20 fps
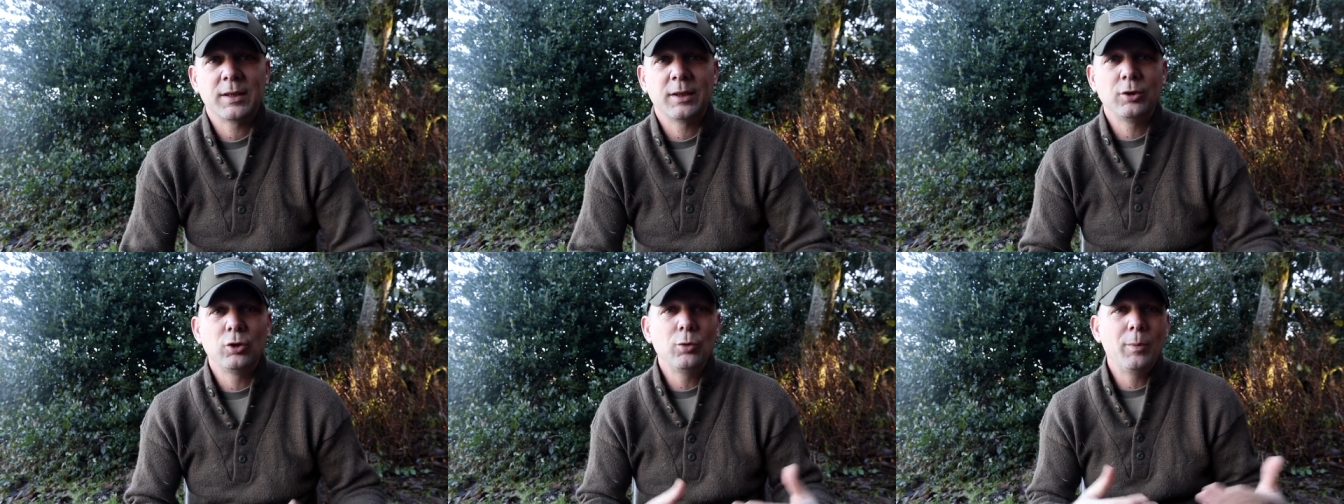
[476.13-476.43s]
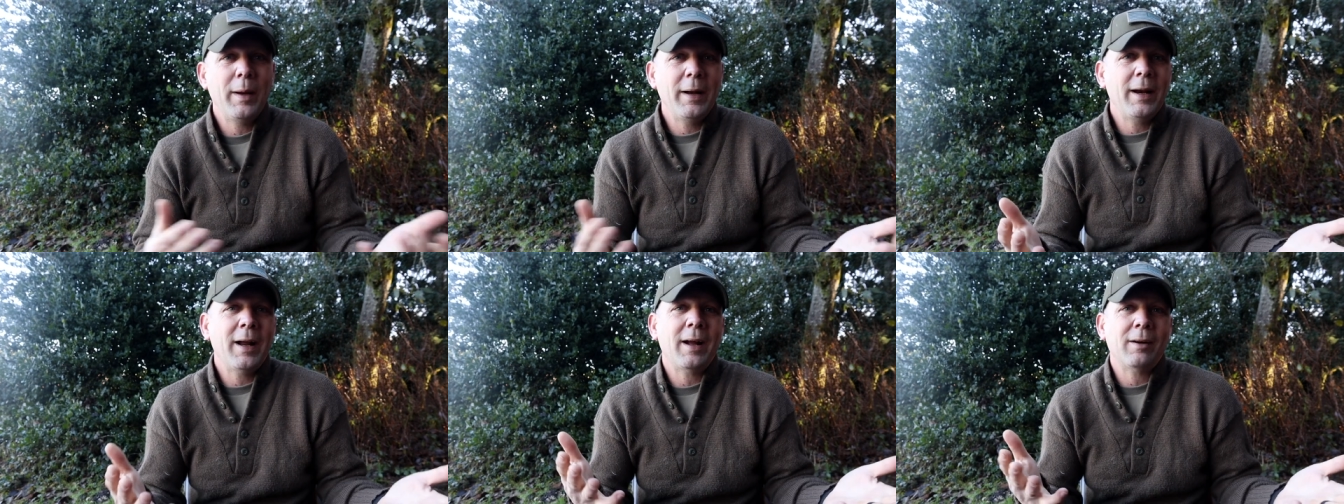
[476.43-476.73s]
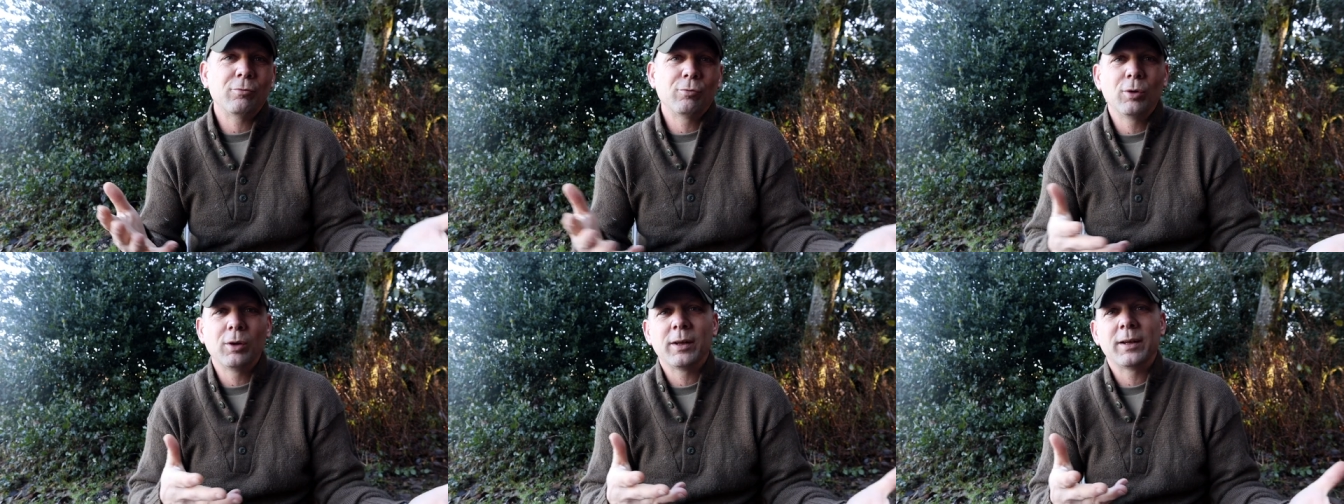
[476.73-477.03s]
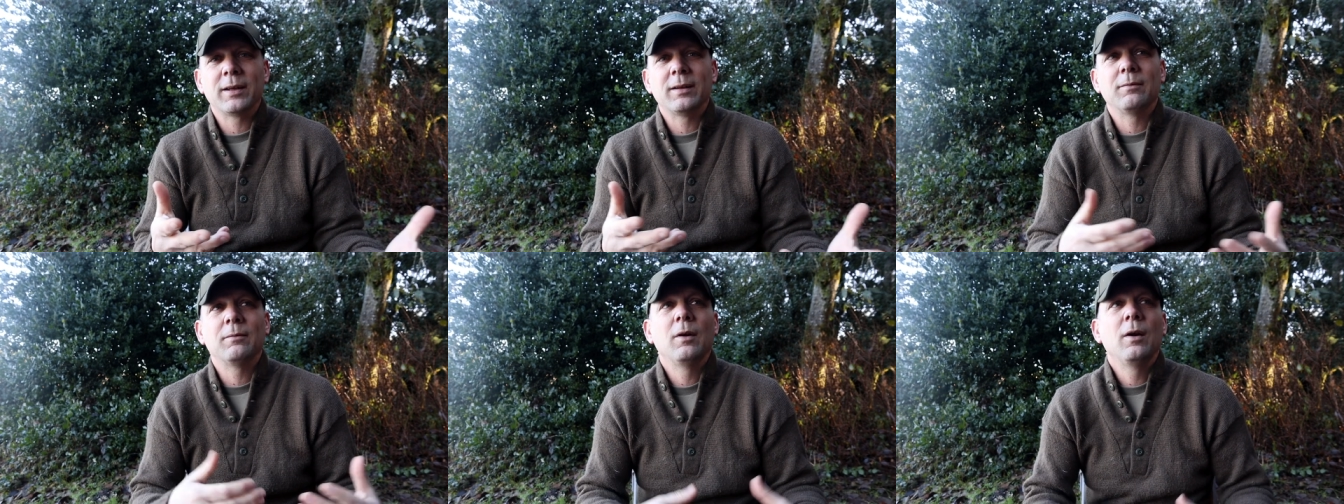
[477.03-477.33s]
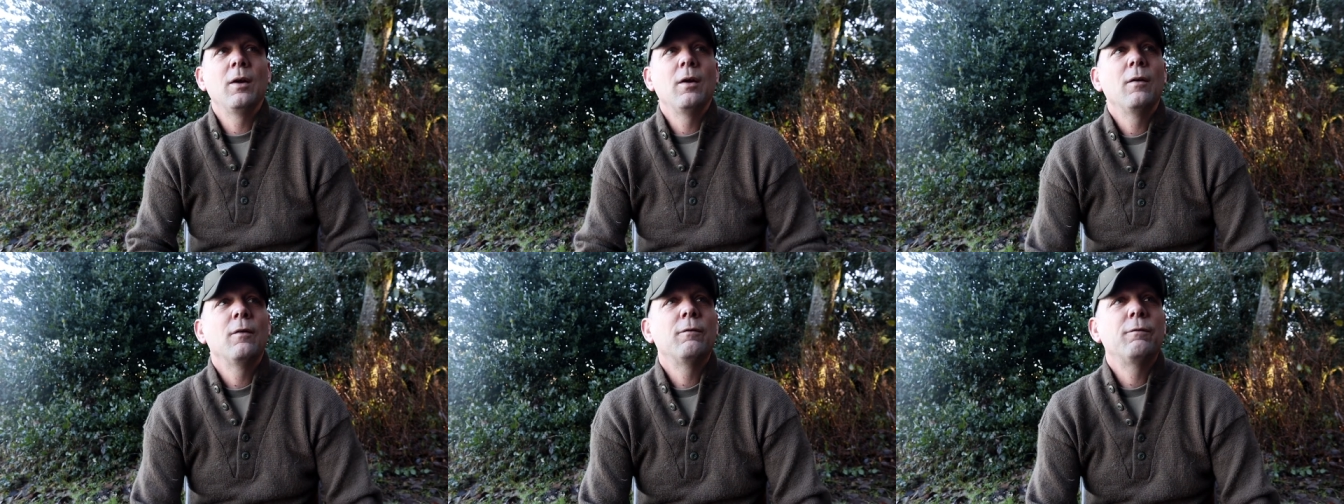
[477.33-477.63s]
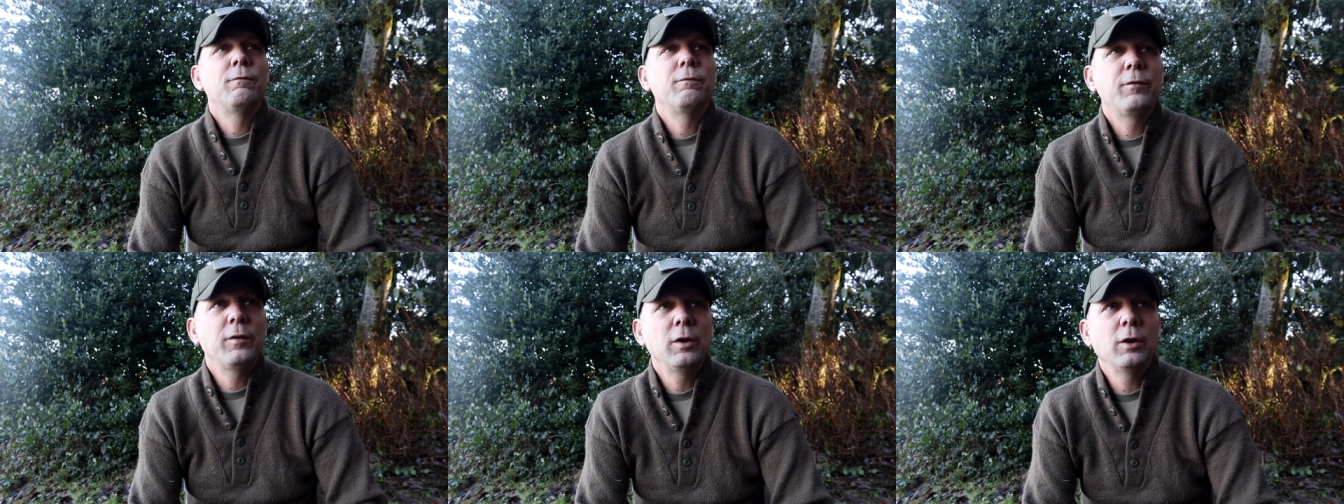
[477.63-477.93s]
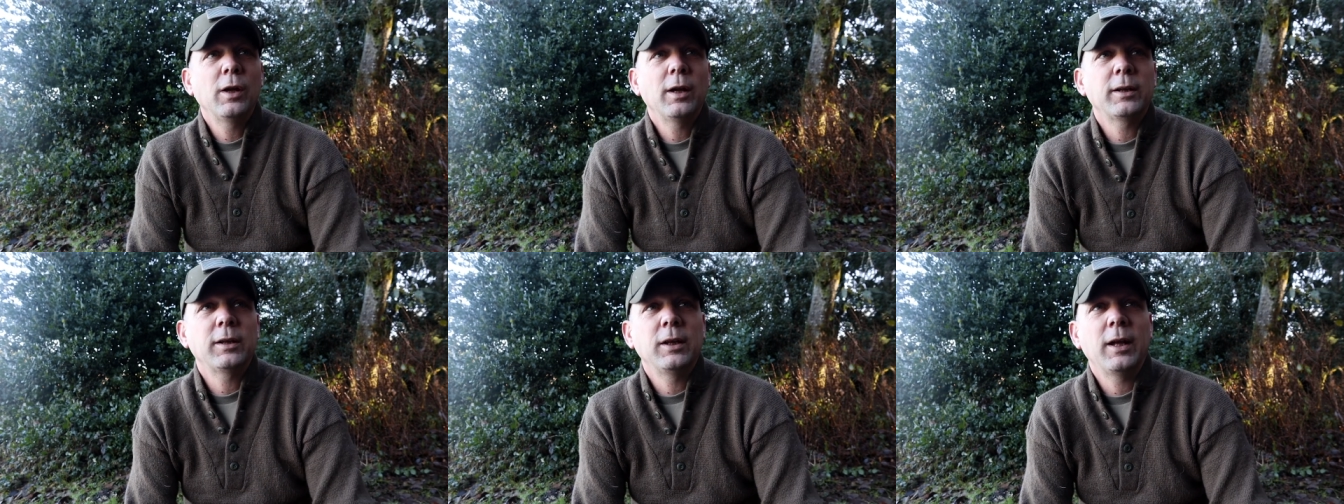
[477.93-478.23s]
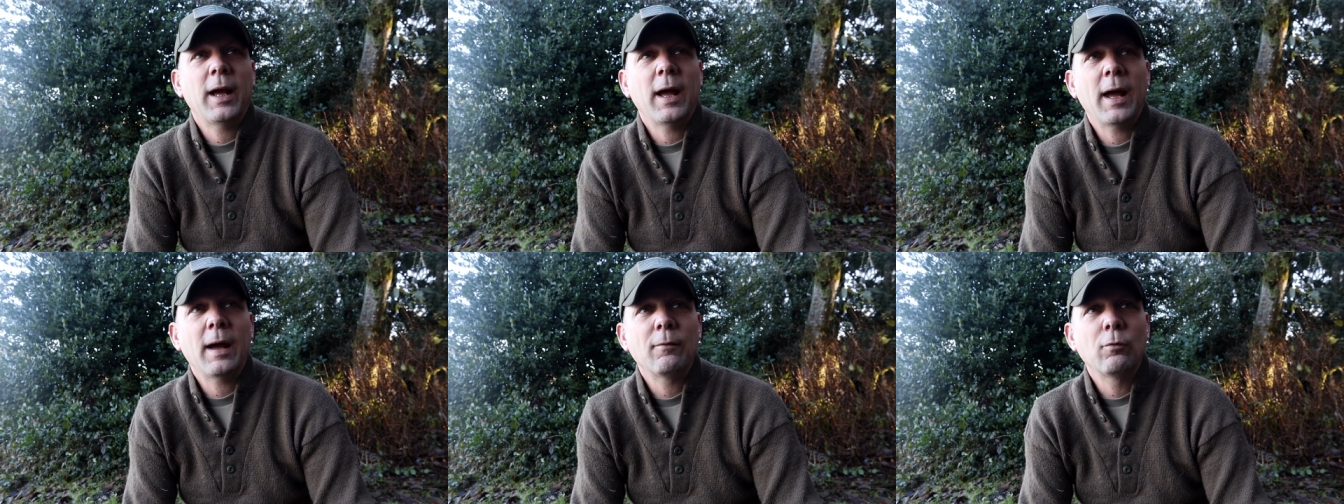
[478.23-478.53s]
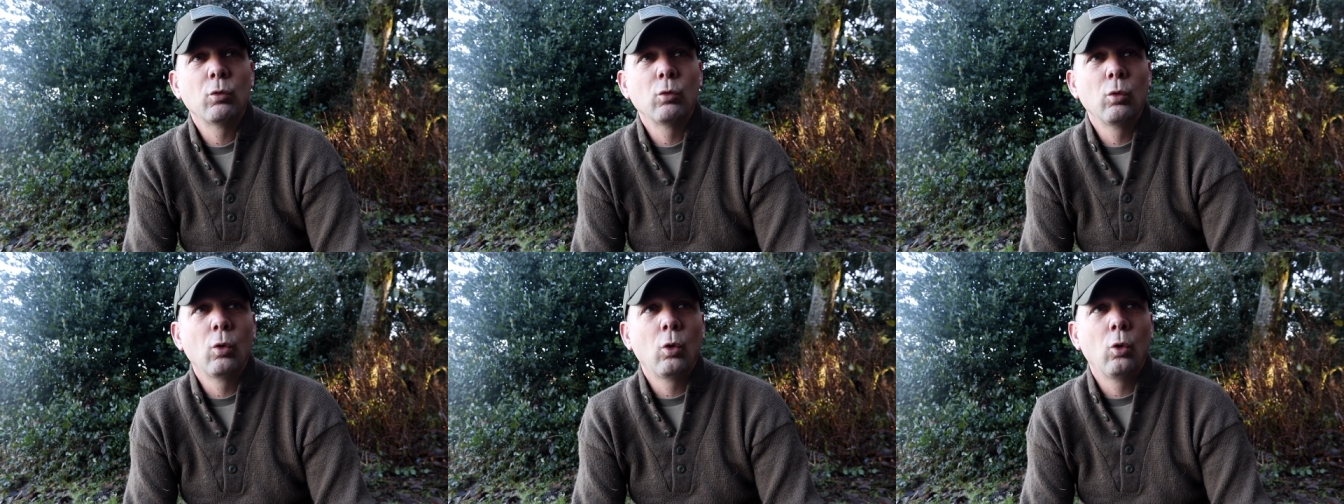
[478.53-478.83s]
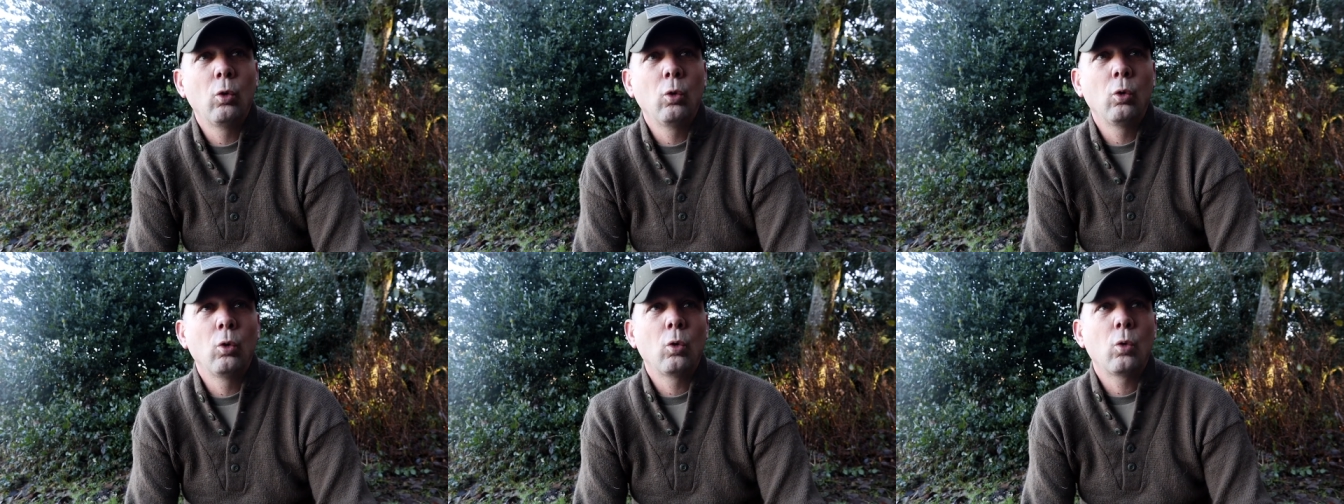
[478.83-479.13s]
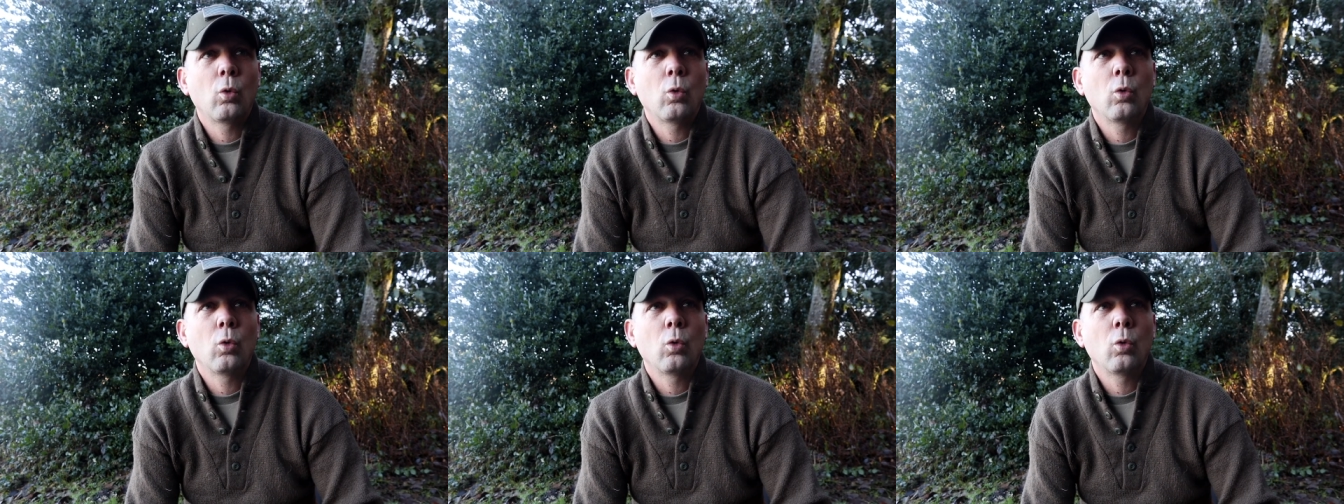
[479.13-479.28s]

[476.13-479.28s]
And you may not really feel like you have a role